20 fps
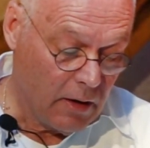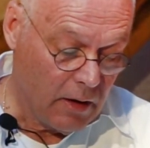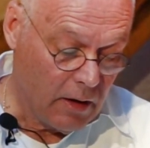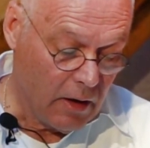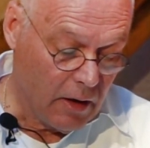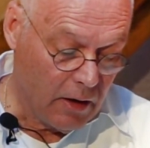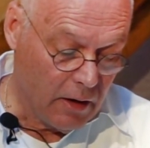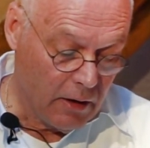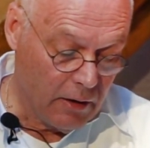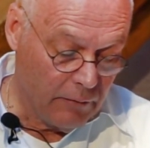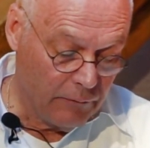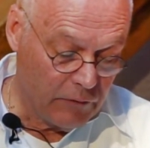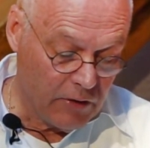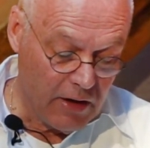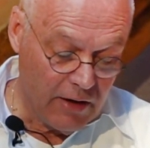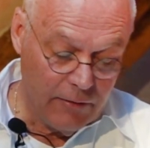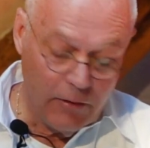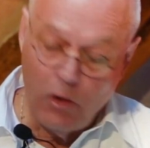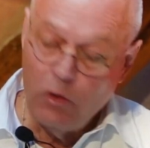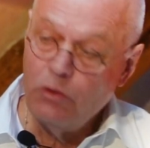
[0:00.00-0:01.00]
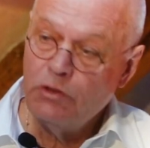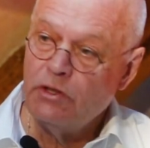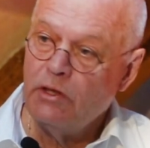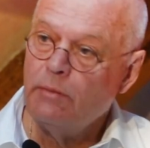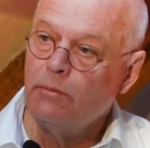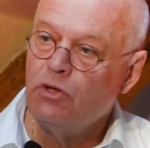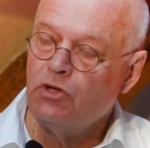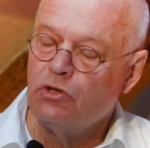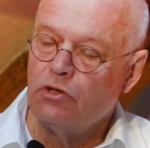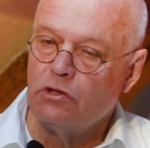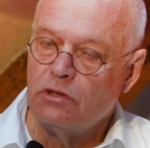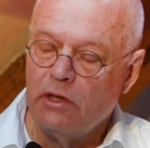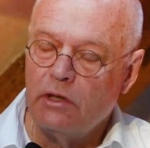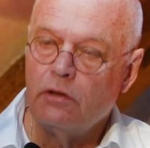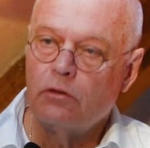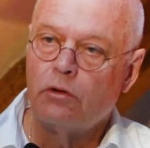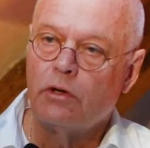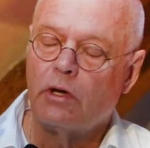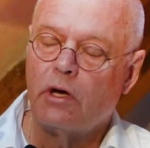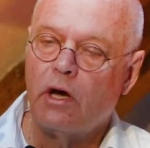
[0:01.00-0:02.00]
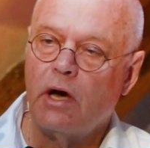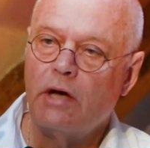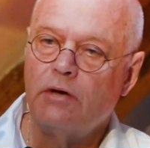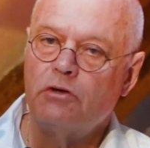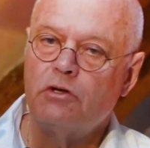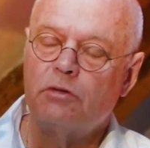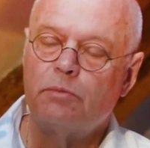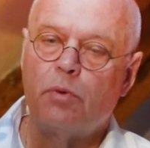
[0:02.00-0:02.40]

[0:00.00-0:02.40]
And those images enter the conscious